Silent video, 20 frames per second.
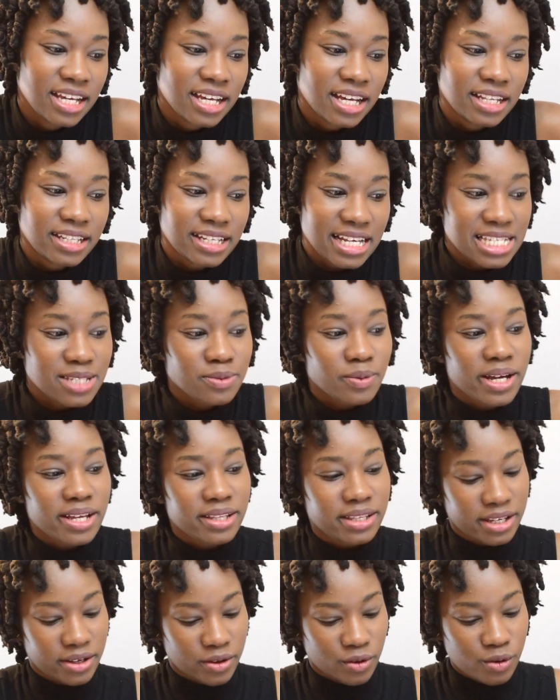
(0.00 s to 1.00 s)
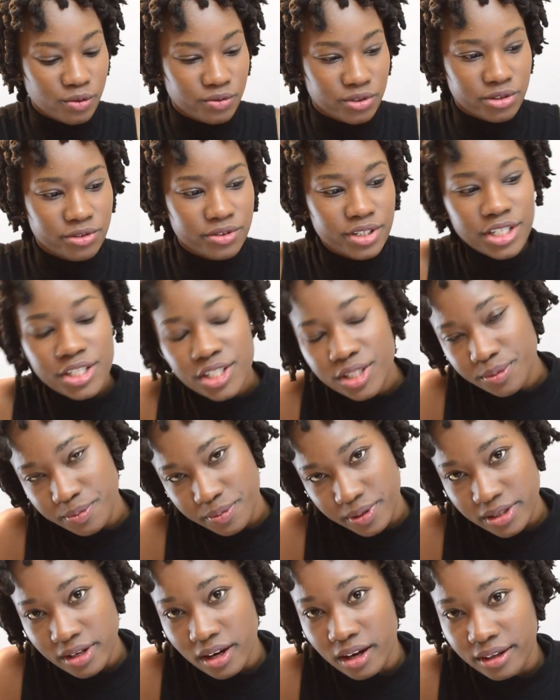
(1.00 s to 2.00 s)
And that's why they overreach
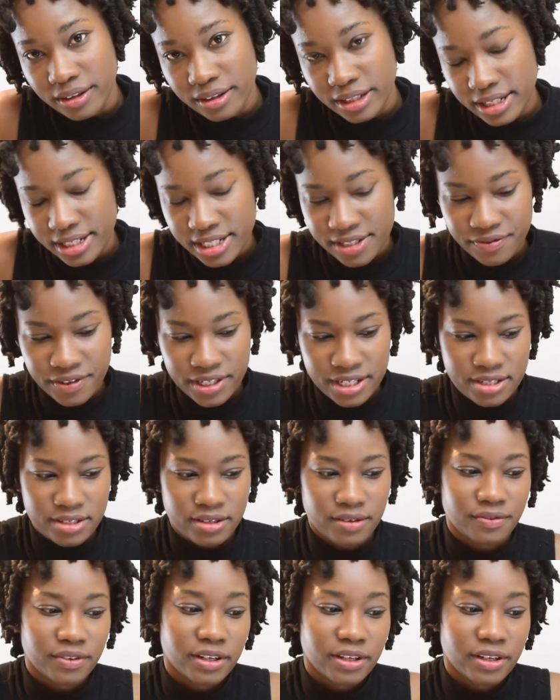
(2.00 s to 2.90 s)
beyond their spheres of